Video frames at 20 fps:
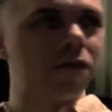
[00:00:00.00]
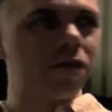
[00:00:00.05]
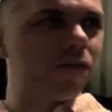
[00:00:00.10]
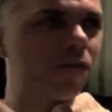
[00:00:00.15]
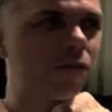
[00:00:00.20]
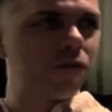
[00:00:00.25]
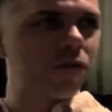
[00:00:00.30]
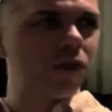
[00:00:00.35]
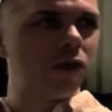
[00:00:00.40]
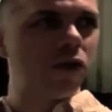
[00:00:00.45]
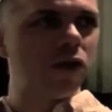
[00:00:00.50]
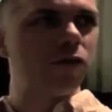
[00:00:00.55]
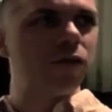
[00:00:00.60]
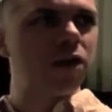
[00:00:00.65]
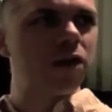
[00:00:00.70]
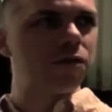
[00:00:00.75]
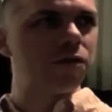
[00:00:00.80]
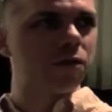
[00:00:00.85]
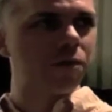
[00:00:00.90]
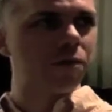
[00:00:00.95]
If it was a low
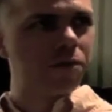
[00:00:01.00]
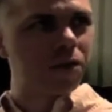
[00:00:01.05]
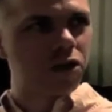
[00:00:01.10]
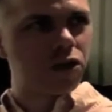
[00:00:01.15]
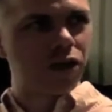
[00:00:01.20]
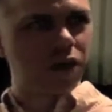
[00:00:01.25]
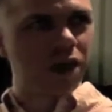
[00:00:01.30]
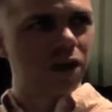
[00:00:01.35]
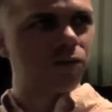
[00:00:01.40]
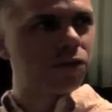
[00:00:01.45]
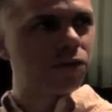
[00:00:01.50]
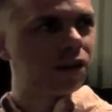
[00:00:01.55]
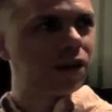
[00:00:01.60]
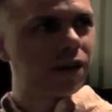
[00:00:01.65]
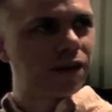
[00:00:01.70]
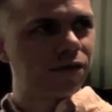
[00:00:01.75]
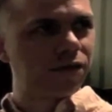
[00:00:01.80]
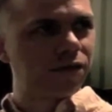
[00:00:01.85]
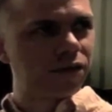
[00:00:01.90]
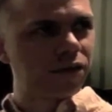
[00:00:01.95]
register pitch, it got really
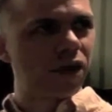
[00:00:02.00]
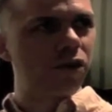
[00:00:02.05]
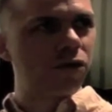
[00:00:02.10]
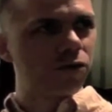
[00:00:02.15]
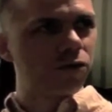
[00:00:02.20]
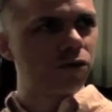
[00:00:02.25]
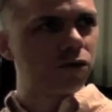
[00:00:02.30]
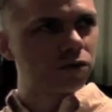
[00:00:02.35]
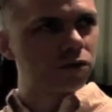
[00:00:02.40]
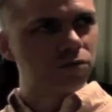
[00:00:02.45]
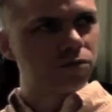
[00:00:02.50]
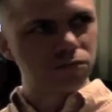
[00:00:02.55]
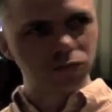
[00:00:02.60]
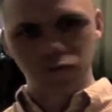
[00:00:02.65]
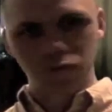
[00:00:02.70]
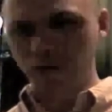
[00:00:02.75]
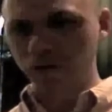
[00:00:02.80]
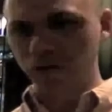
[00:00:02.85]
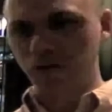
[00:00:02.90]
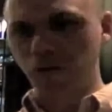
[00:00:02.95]
nice guttural
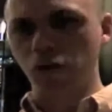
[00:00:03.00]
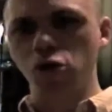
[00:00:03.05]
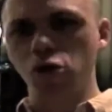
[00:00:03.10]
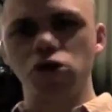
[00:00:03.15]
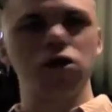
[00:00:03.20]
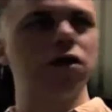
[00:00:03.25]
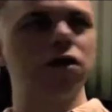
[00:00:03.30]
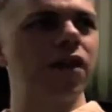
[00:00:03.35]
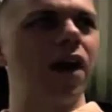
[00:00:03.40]
distortion.